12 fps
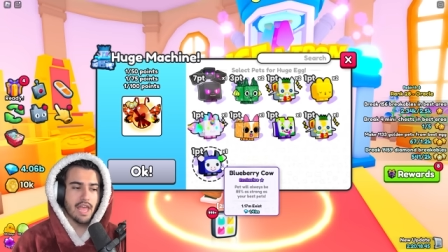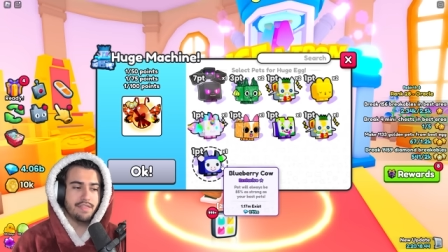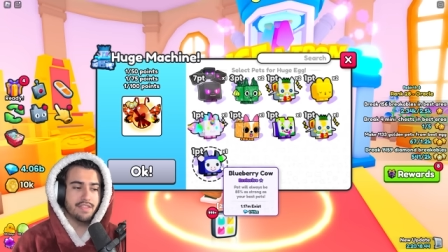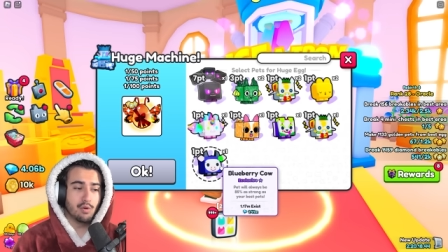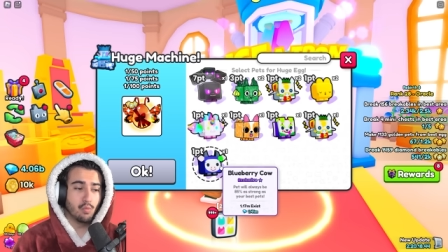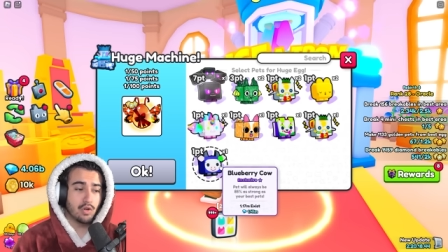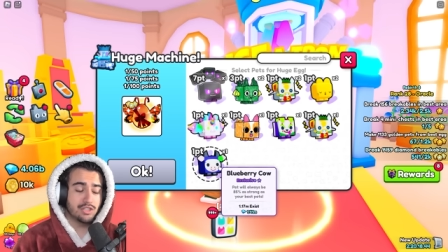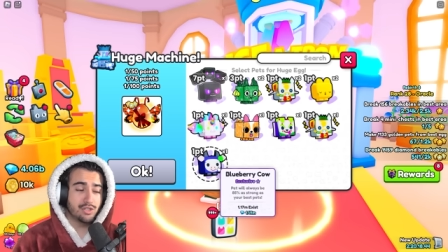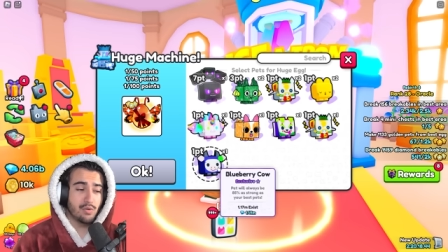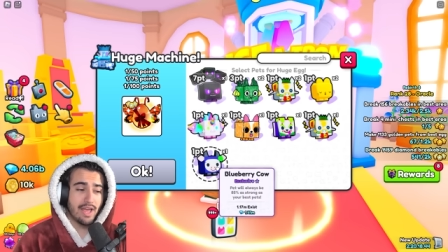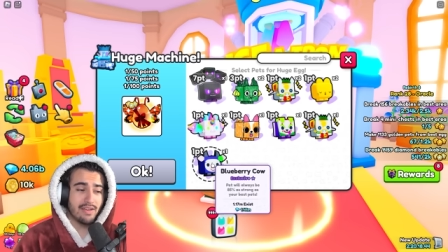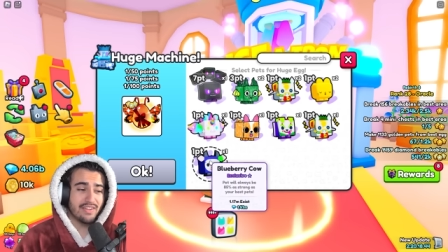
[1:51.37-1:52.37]
And then once
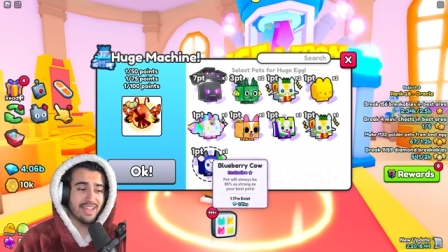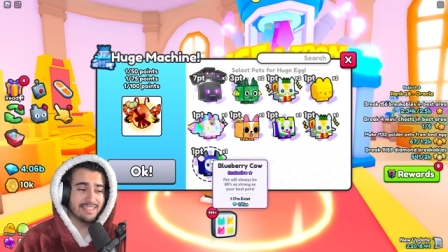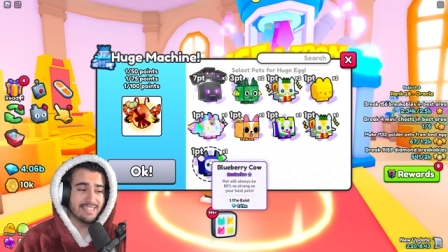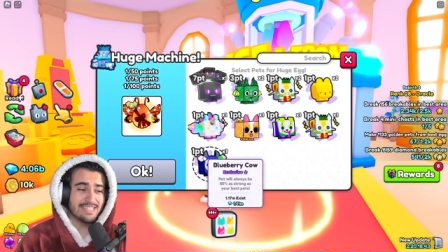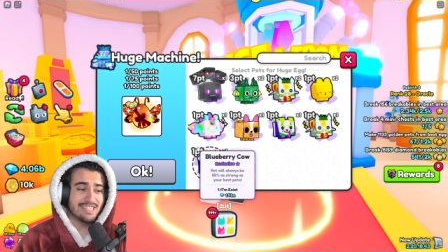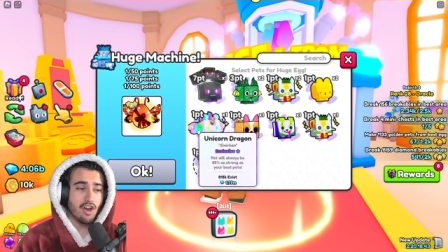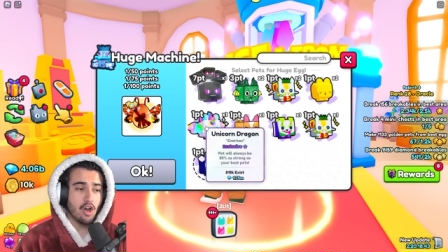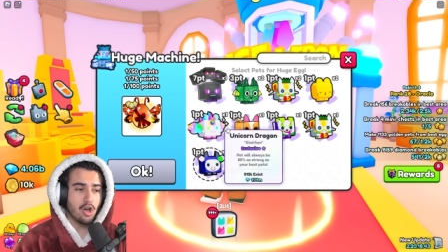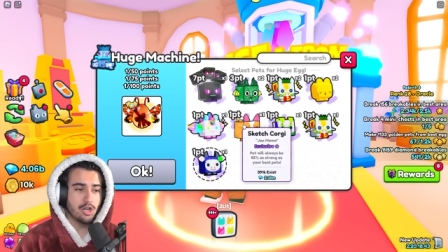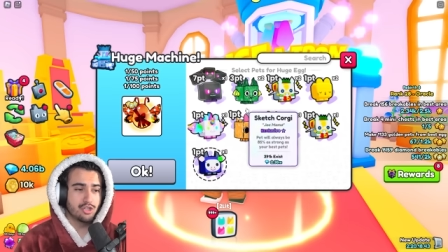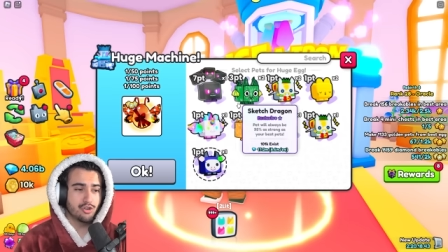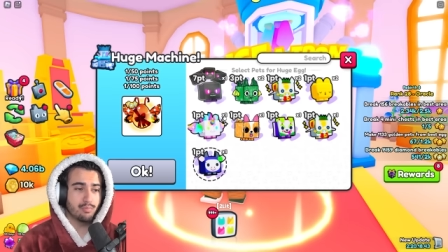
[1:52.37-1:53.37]
you have at least
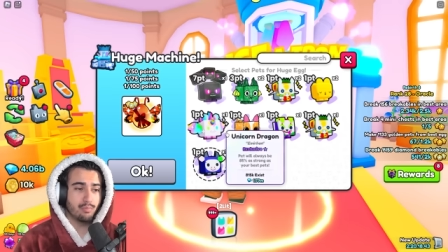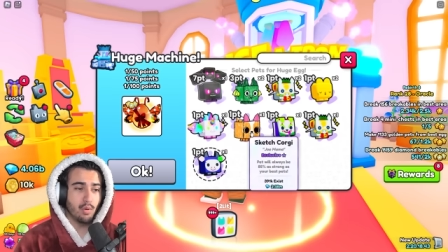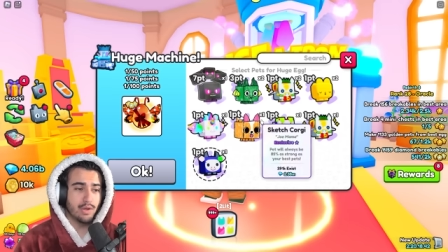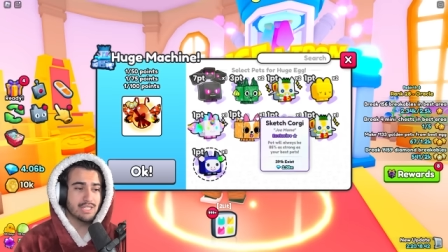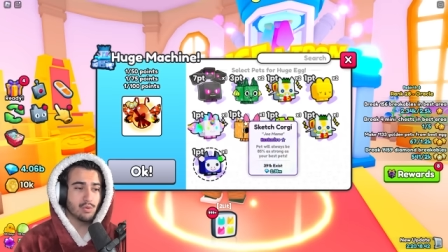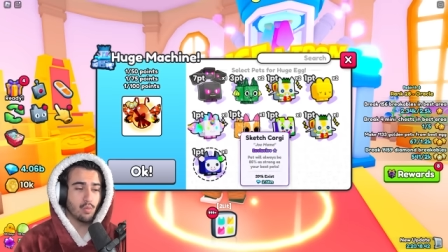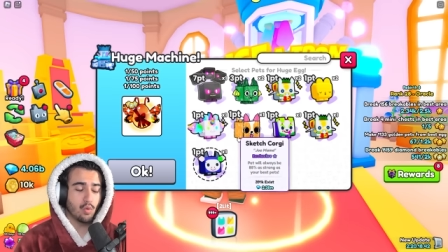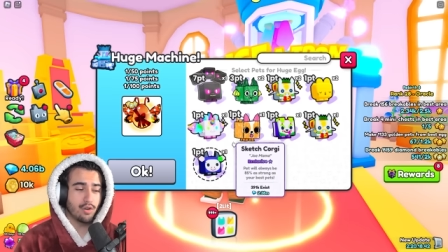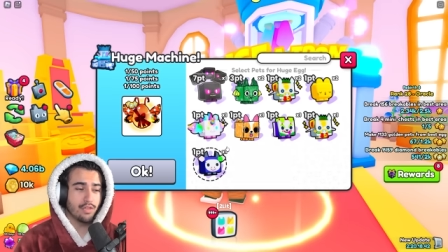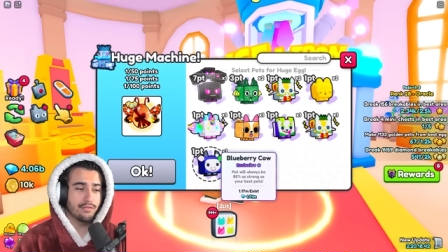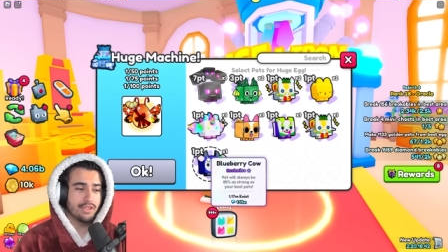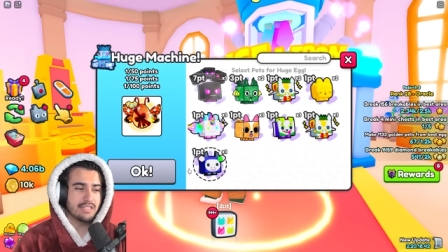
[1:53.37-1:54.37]
100 points
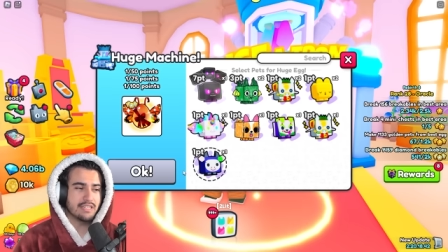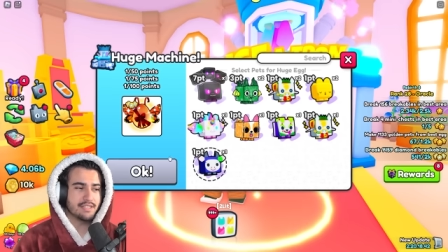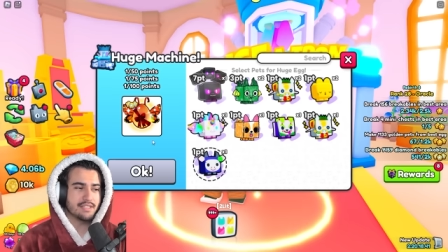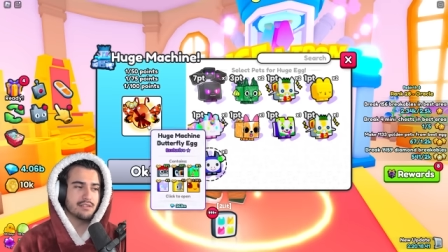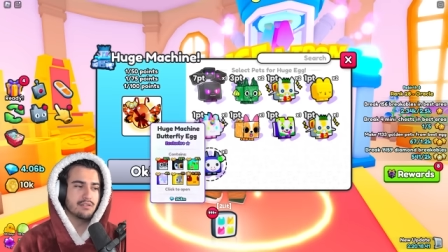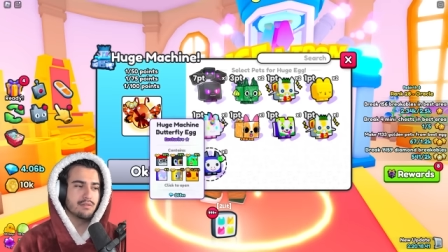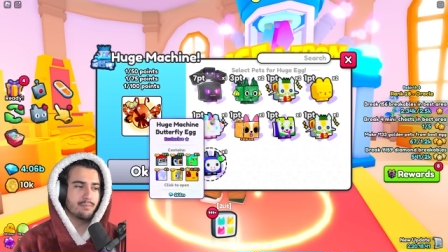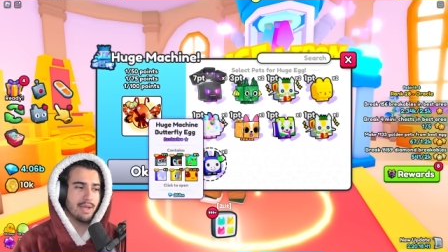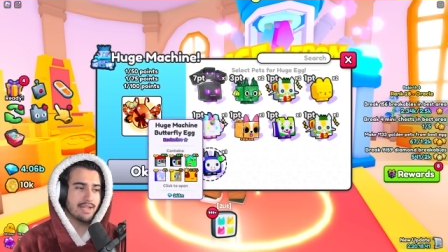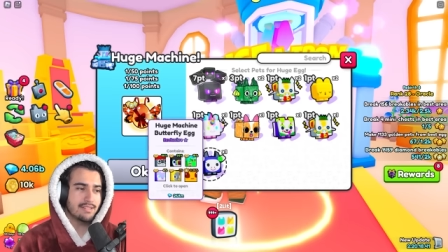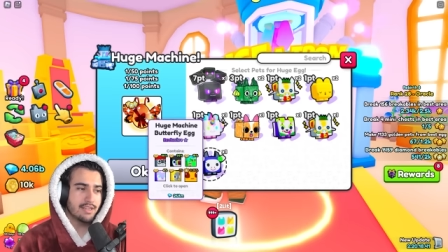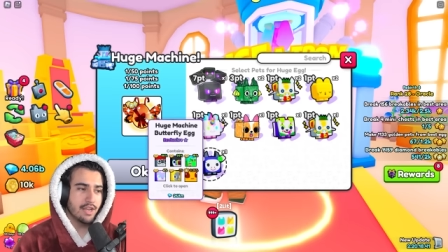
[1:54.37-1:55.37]
worth of these exclusive
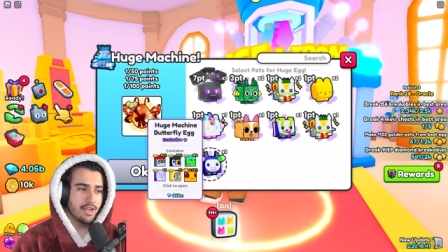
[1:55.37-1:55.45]
pets,